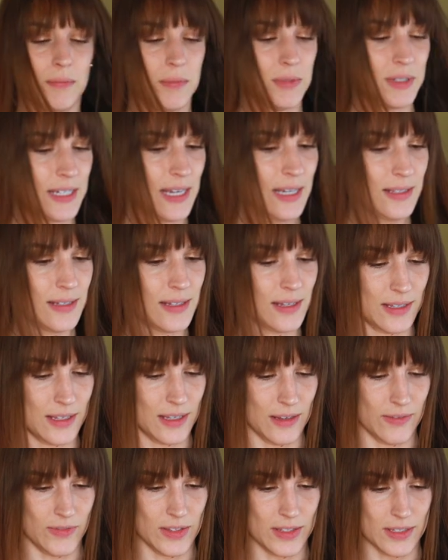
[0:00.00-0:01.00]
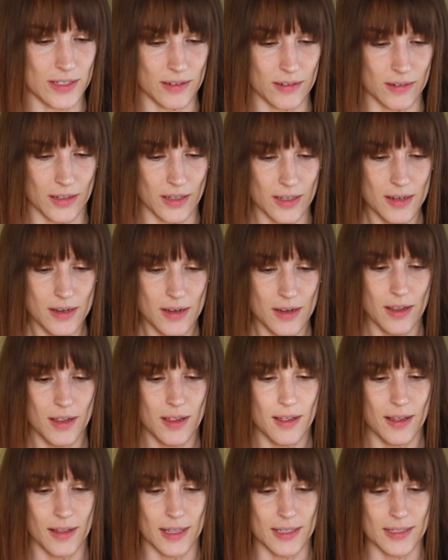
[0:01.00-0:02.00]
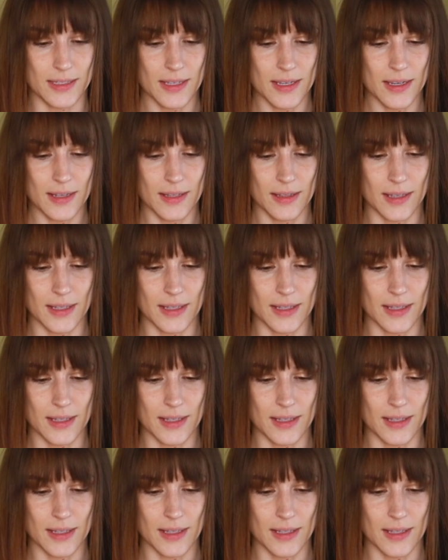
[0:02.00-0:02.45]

we'll test to see if it's still good. Let's see,